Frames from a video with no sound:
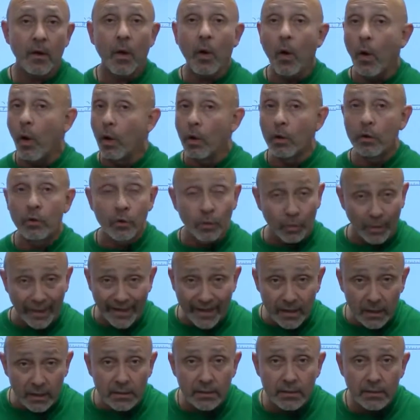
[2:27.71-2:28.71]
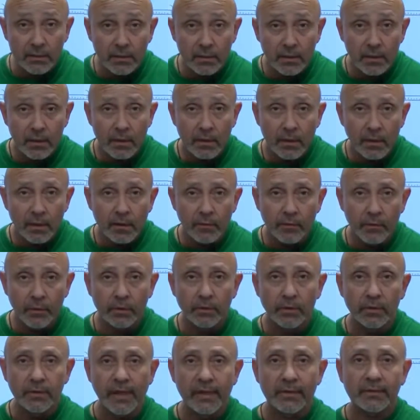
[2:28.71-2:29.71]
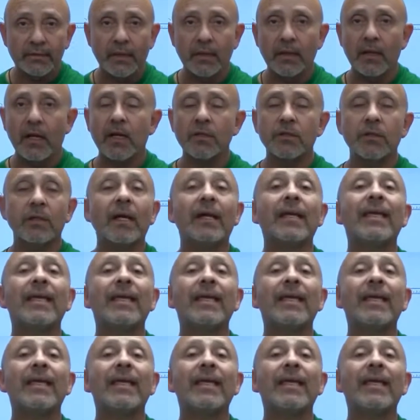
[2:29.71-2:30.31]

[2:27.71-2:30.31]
or greater for today's technology.